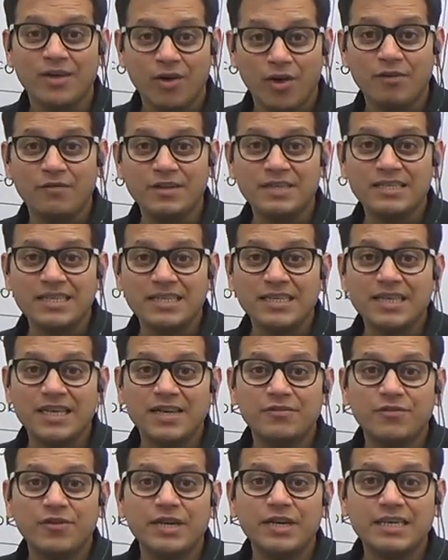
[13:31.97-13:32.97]
Obviously,
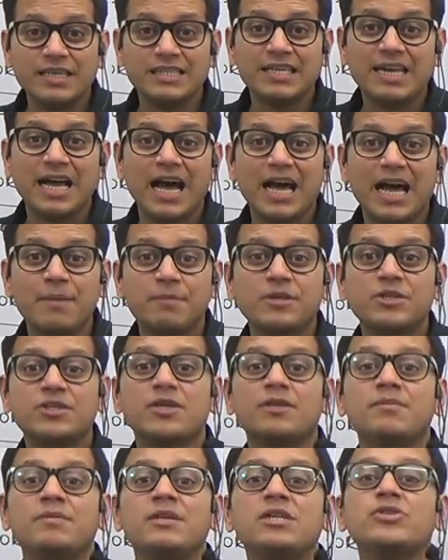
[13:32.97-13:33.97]
therefore, it is a high
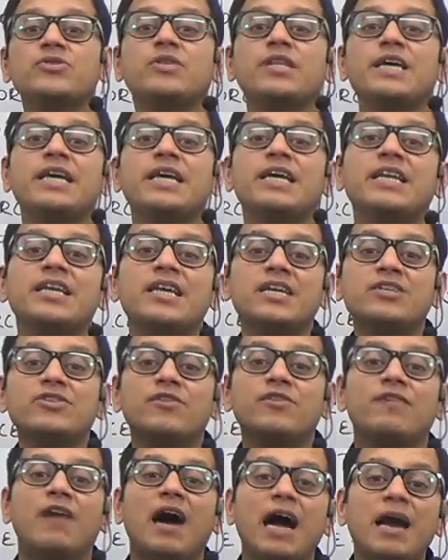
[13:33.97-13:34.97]
pressure belt. So the areas
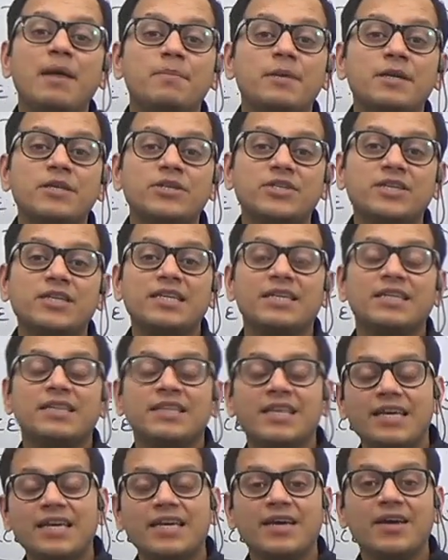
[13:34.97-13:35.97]
of high pressure
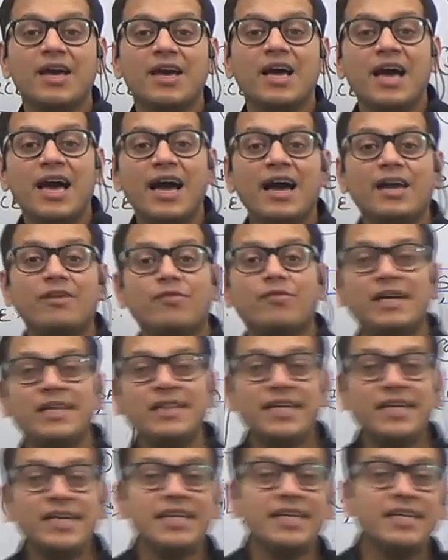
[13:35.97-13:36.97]
and while
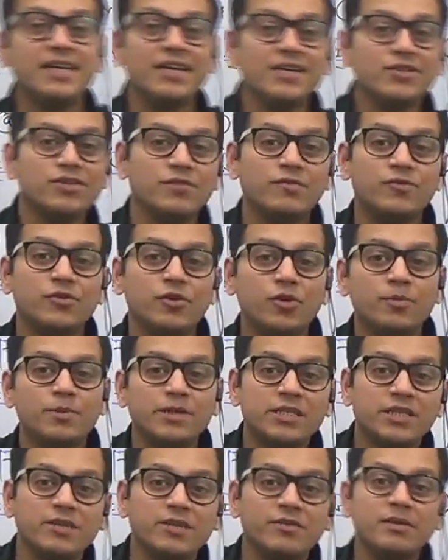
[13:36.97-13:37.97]
the areas of low
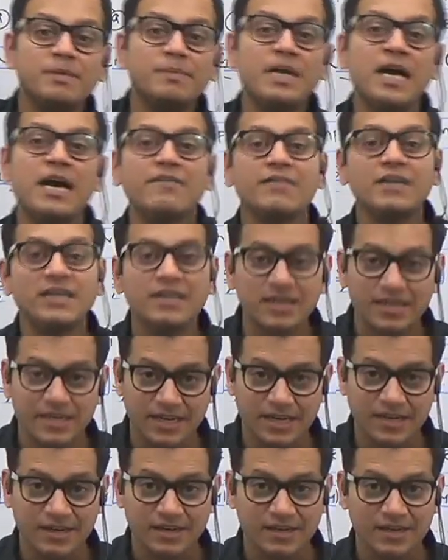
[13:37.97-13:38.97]
pressure will be having a
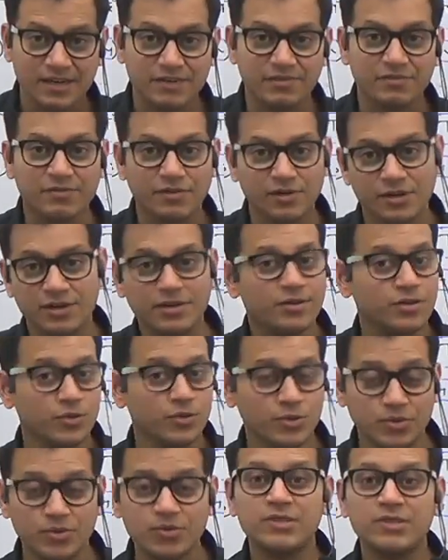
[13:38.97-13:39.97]
greater rainfall.
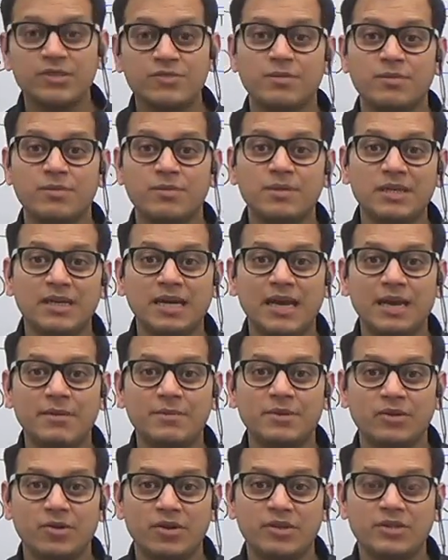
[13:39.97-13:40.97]
You know this from the
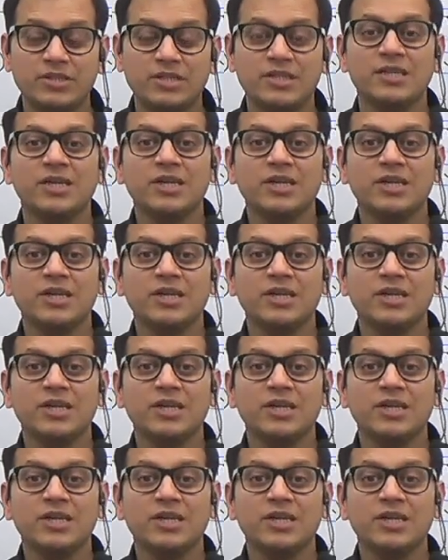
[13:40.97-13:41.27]
climatology.